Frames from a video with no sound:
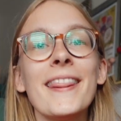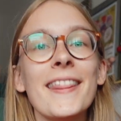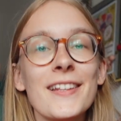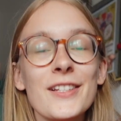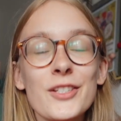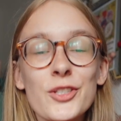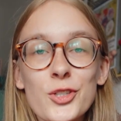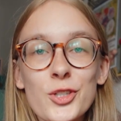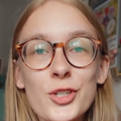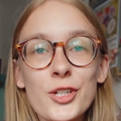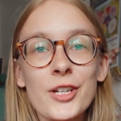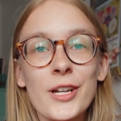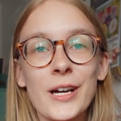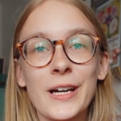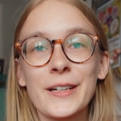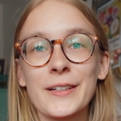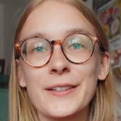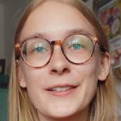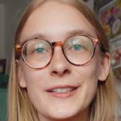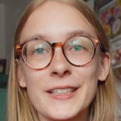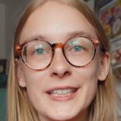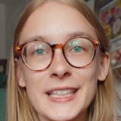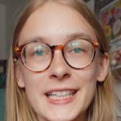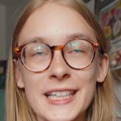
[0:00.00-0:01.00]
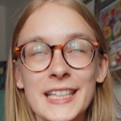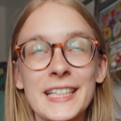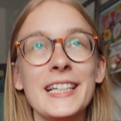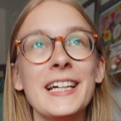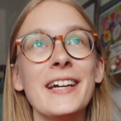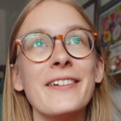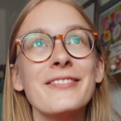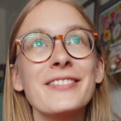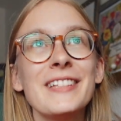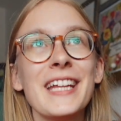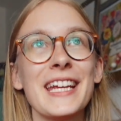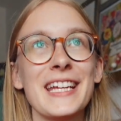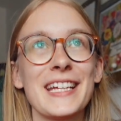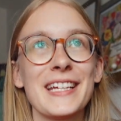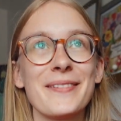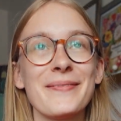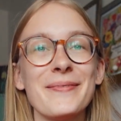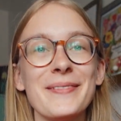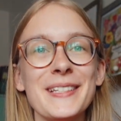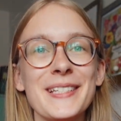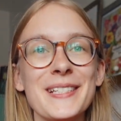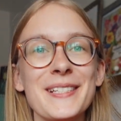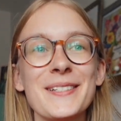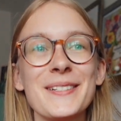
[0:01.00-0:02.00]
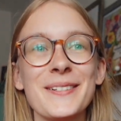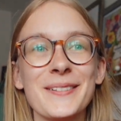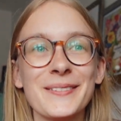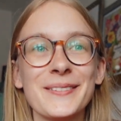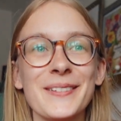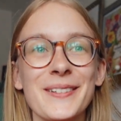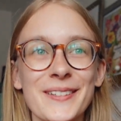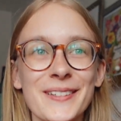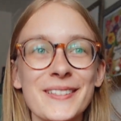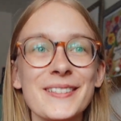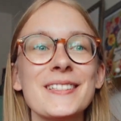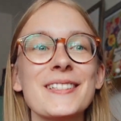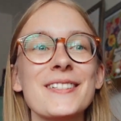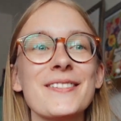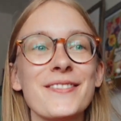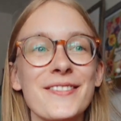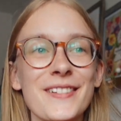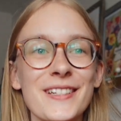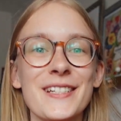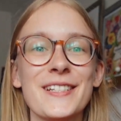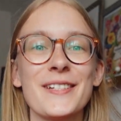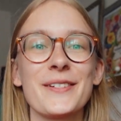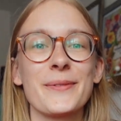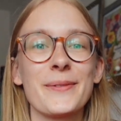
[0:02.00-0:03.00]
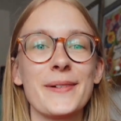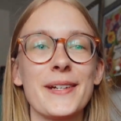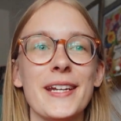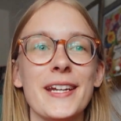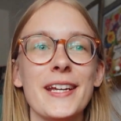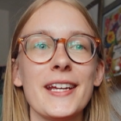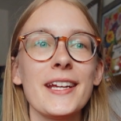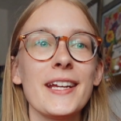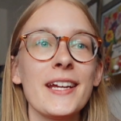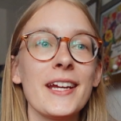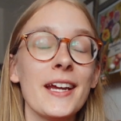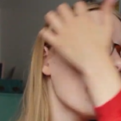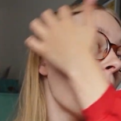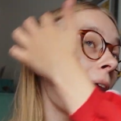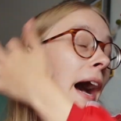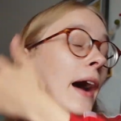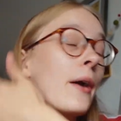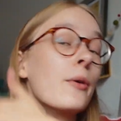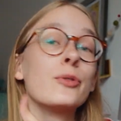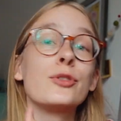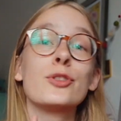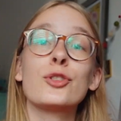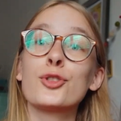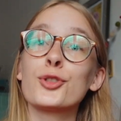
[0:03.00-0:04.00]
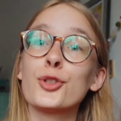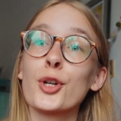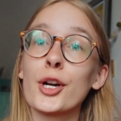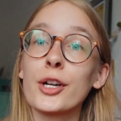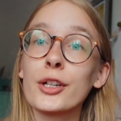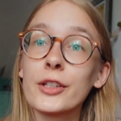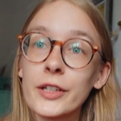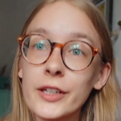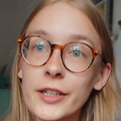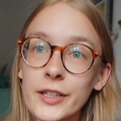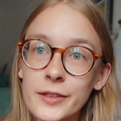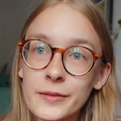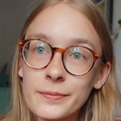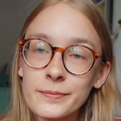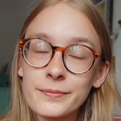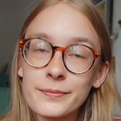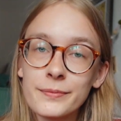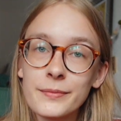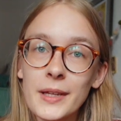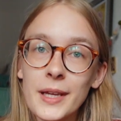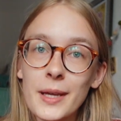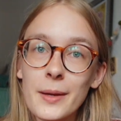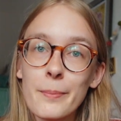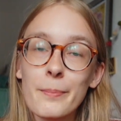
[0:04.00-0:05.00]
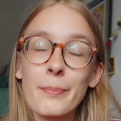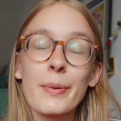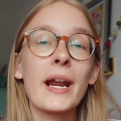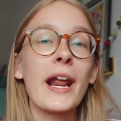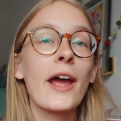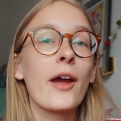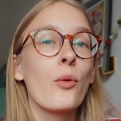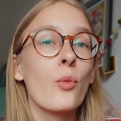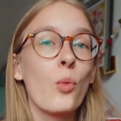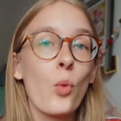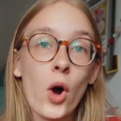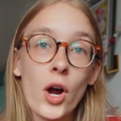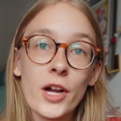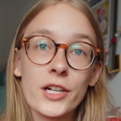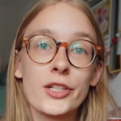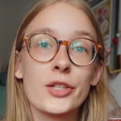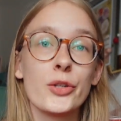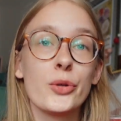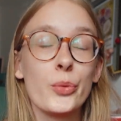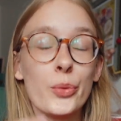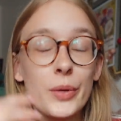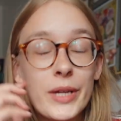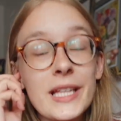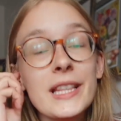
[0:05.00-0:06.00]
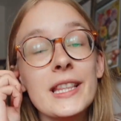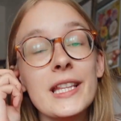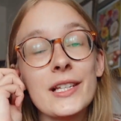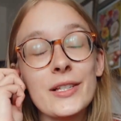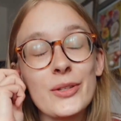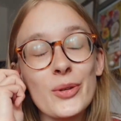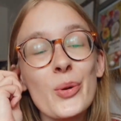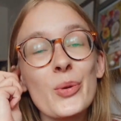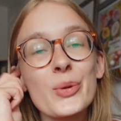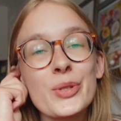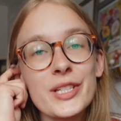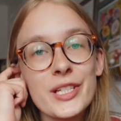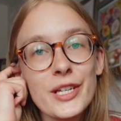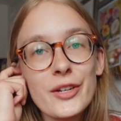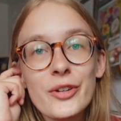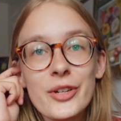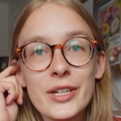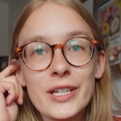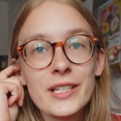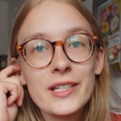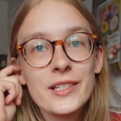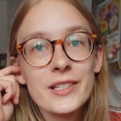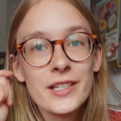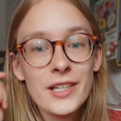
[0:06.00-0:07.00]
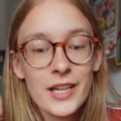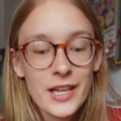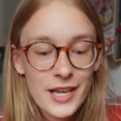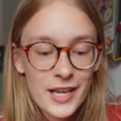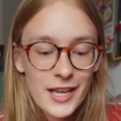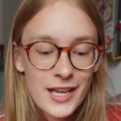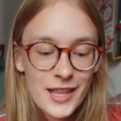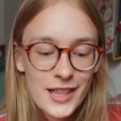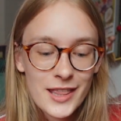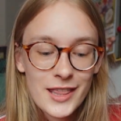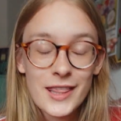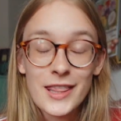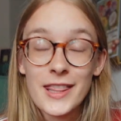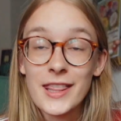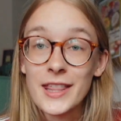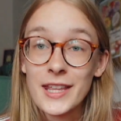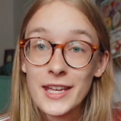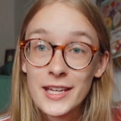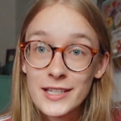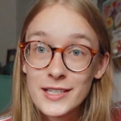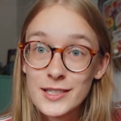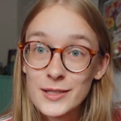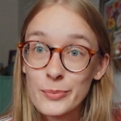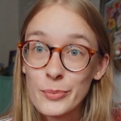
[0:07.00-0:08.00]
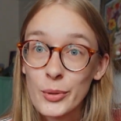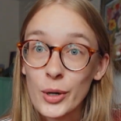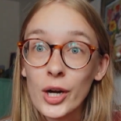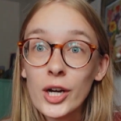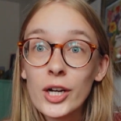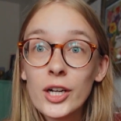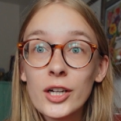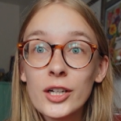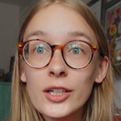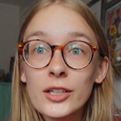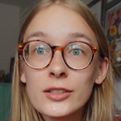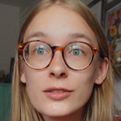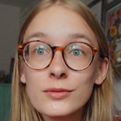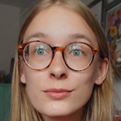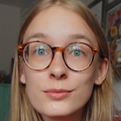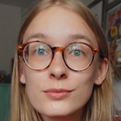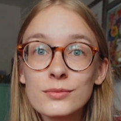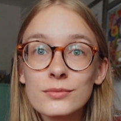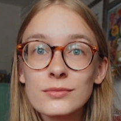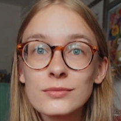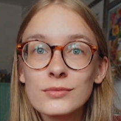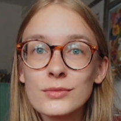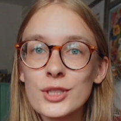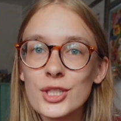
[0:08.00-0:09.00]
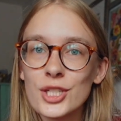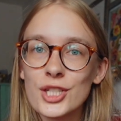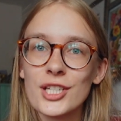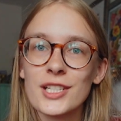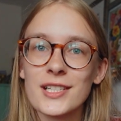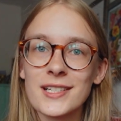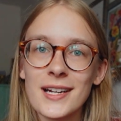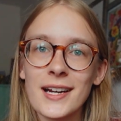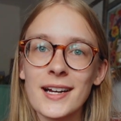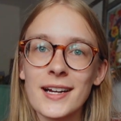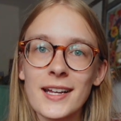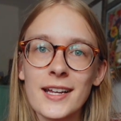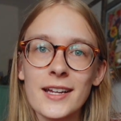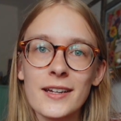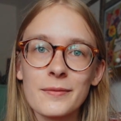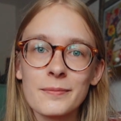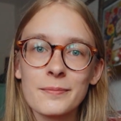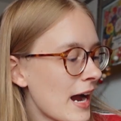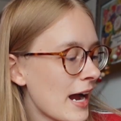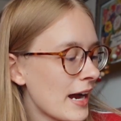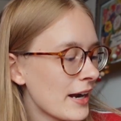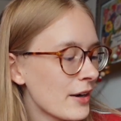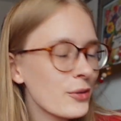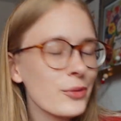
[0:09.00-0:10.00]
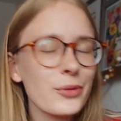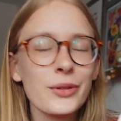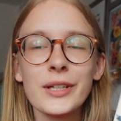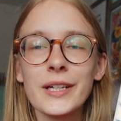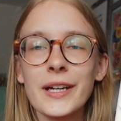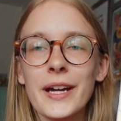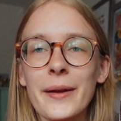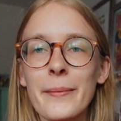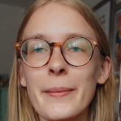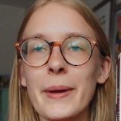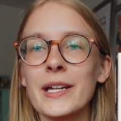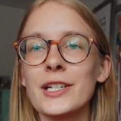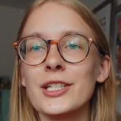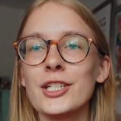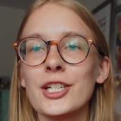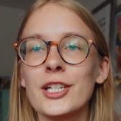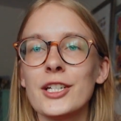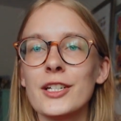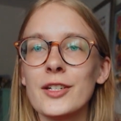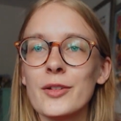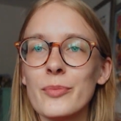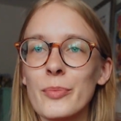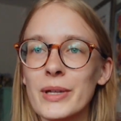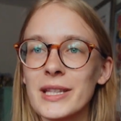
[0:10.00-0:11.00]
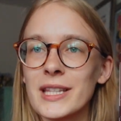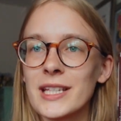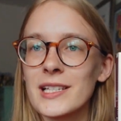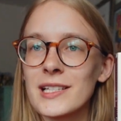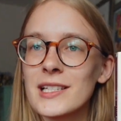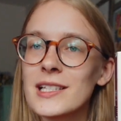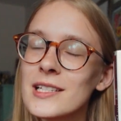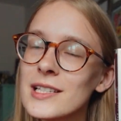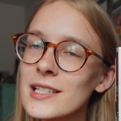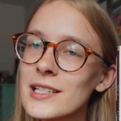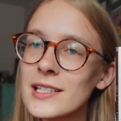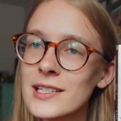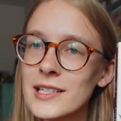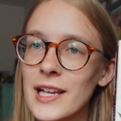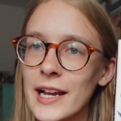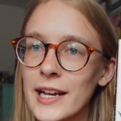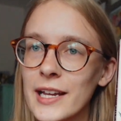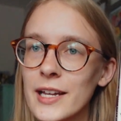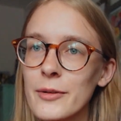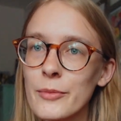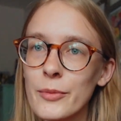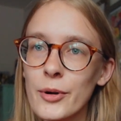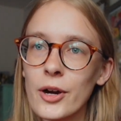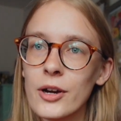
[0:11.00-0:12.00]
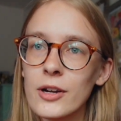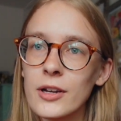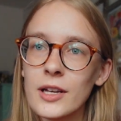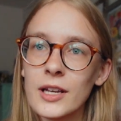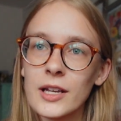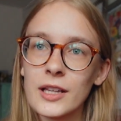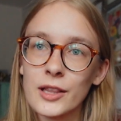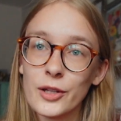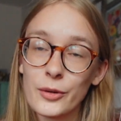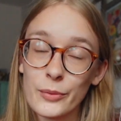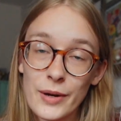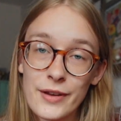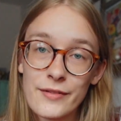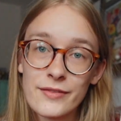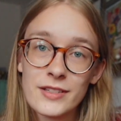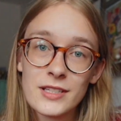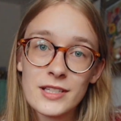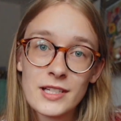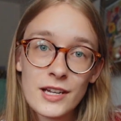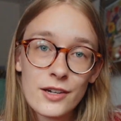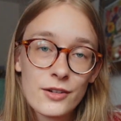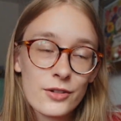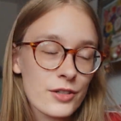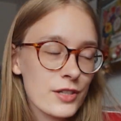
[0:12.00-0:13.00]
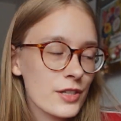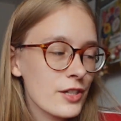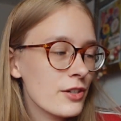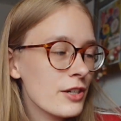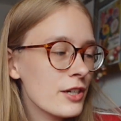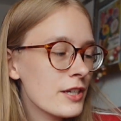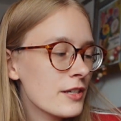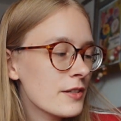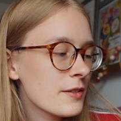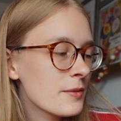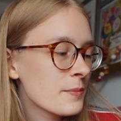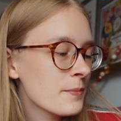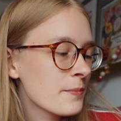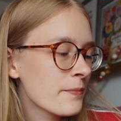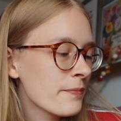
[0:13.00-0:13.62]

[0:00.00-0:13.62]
This should not have taken me so long to finish reading, but I was struggling. But I want to read this whole series. This book was just not it. I don't think I mentioned, but this is the 2nd book in the Raven Cycle series.